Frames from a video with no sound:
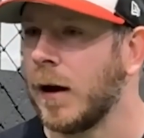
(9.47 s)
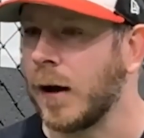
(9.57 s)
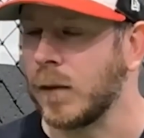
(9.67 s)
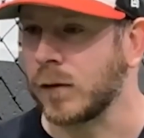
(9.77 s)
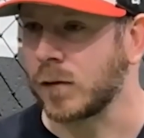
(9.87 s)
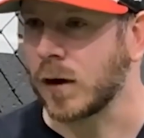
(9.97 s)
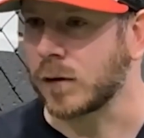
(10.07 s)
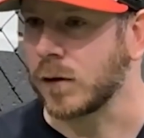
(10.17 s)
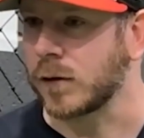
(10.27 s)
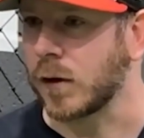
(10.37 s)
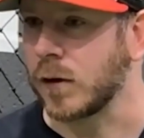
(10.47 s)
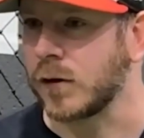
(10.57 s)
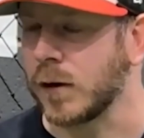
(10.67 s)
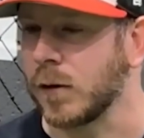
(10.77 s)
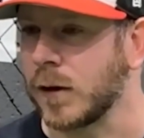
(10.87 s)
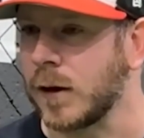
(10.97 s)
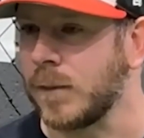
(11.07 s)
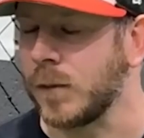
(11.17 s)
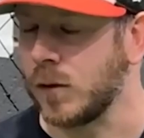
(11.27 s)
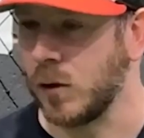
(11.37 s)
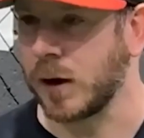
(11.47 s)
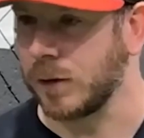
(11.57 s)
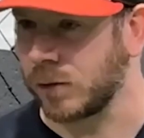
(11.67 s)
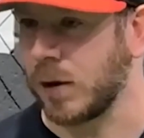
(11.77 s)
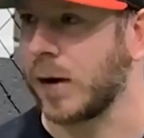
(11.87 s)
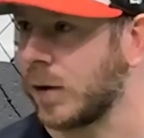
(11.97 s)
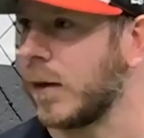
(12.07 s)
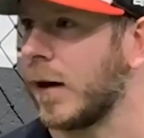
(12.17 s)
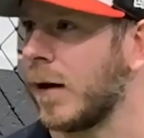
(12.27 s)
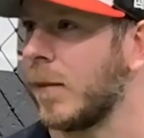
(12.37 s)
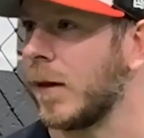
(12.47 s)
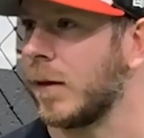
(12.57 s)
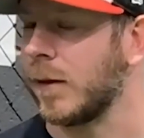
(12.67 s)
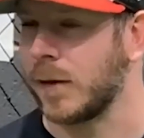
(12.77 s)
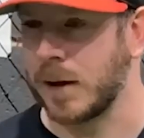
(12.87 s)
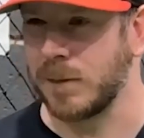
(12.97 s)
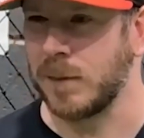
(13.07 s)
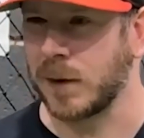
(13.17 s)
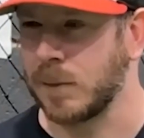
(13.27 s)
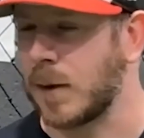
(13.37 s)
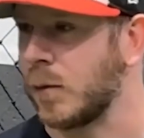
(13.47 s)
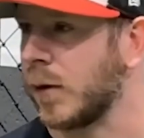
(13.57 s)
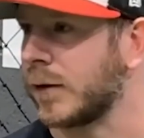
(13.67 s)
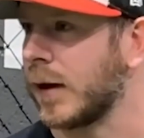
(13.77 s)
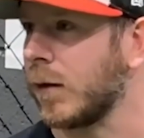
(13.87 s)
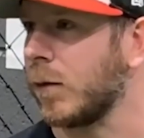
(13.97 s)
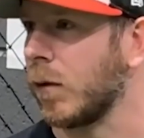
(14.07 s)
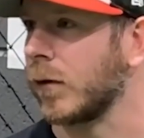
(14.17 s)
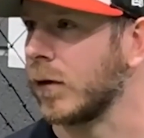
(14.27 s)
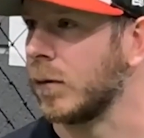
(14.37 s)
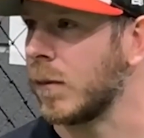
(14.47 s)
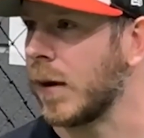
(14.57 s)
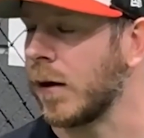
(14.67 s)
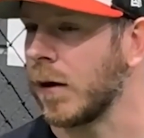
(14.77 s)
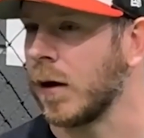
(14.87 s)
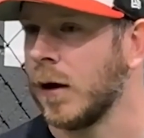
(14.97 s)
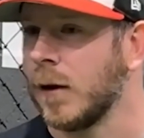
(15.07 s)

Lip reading: And those structures are generally, you can strengthen them and they can maybe withstand force a little bit better.